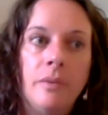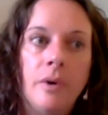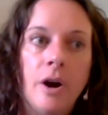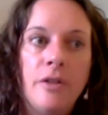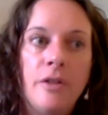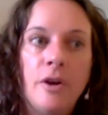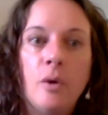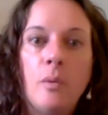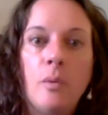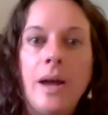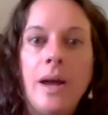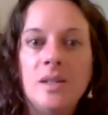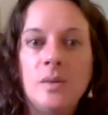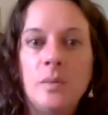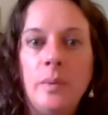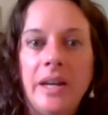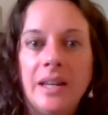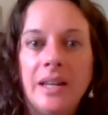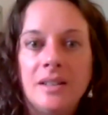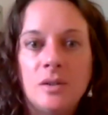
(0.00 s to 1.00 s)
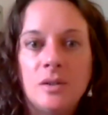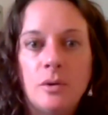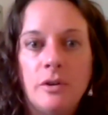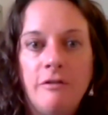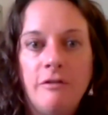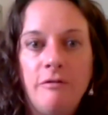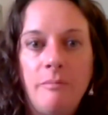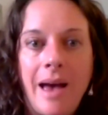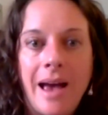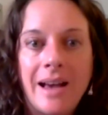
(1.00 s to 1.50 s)
Are there ways we can sort
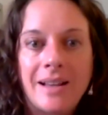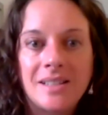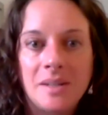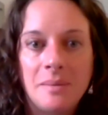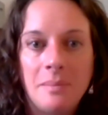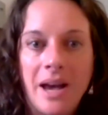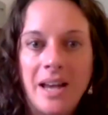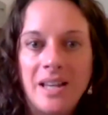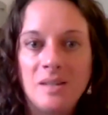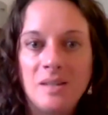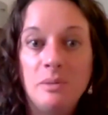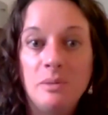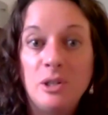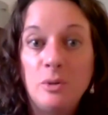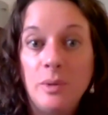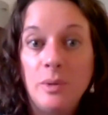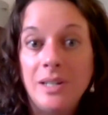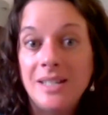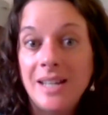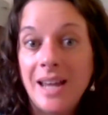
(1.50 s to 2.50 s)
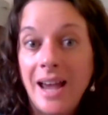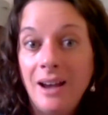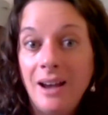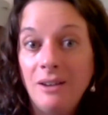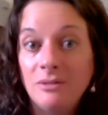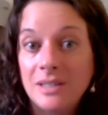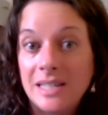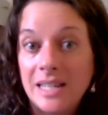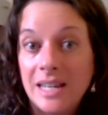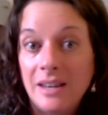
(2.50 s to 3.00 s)
of maximize between
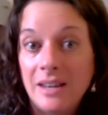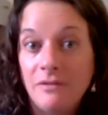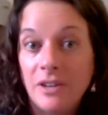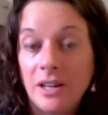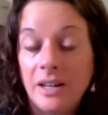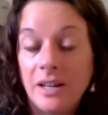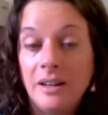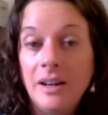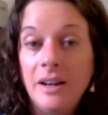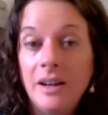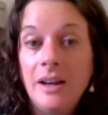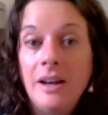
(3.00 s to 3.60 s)
towns even?